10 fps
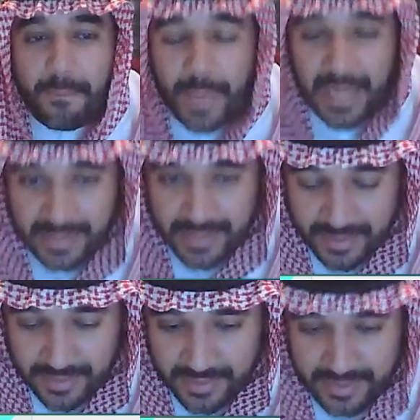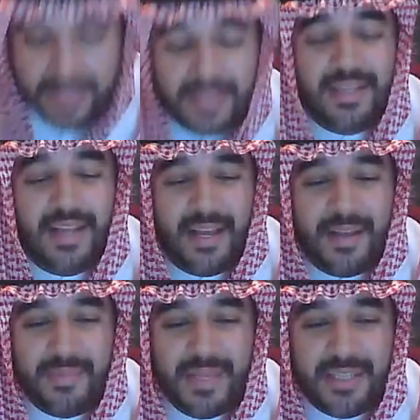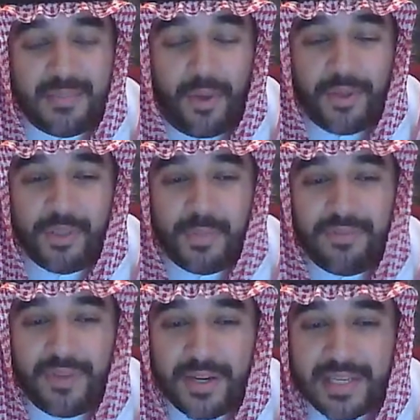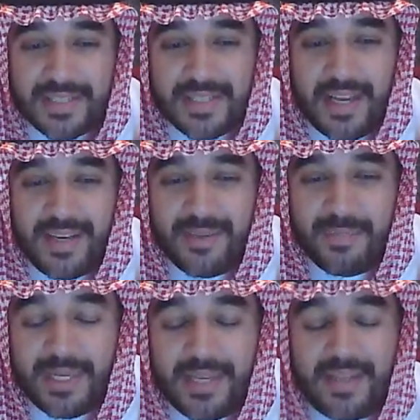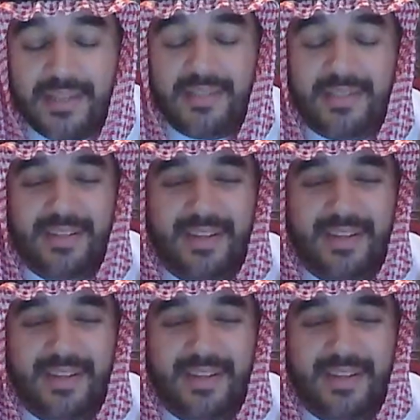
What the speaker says: But it's also been very exciting because,